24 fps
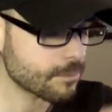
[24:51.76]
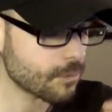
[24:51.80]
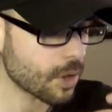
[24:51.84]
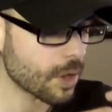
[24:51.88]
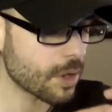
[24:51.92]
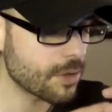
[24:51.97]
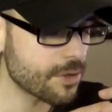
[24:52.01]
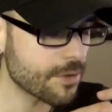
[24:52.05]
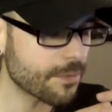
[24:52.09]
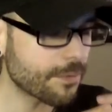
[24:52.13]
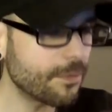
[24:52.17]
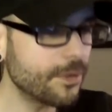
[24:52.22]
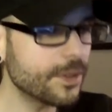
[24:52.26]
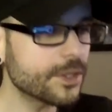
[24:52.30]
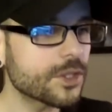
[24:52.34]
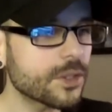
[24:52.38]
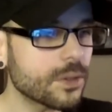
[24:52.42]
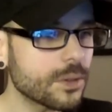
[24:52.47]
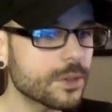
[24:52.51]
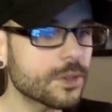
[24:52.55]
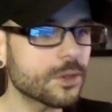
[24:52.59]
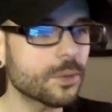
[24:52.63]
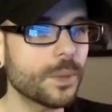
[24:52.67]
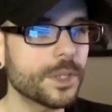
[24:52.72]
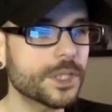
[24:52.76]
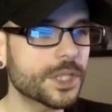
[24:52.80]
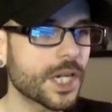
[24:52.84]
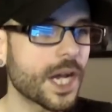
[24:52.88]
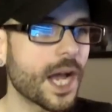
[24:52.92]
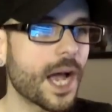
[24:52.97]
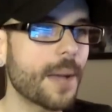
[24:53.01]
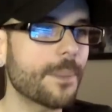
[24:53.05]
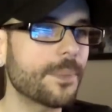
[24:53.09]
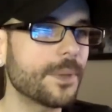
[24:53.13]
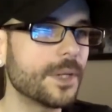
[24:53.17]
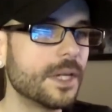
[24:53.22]
The physical Switch
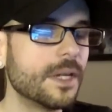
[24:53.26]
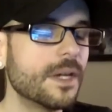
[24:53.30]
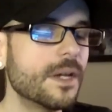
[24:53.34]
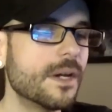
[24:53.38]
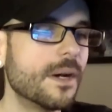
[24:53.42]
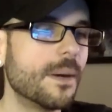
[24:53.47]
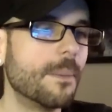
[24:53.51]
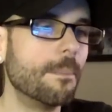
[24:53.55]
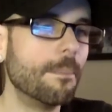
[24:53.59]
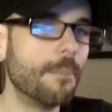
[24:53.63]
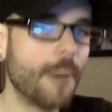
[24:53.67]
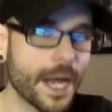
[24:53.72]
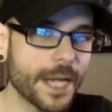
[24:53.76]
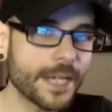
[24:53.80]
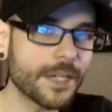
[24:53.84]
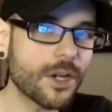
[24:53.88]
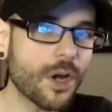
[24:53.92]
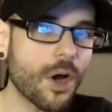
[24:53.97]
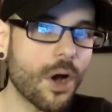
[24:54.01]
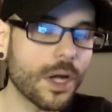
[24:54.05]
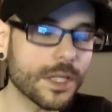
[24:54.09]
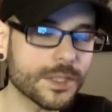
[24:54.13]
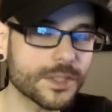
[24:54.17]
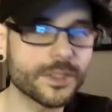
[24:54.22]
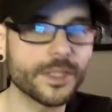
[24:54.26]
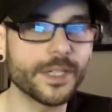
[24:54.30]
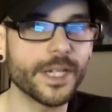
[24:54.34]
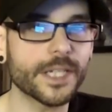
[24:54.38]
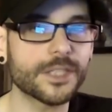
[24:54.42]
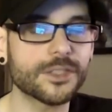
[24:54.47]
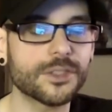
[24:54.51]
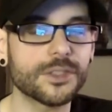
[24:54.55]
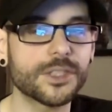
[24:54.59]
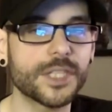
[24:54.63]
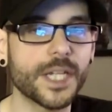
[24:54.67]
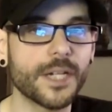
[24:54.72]
copy might cost an
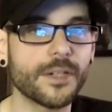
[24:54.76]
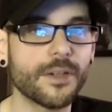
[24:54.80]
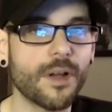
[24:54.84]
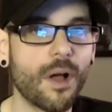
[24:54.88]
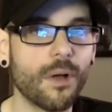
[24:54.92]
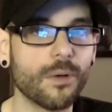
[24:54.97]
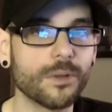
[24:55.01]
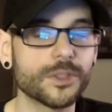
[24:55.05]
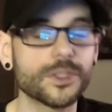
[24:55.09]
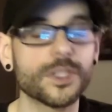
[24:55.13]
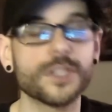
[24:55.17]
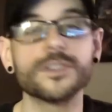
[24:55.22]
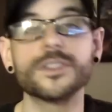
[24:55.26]
extra ten dollars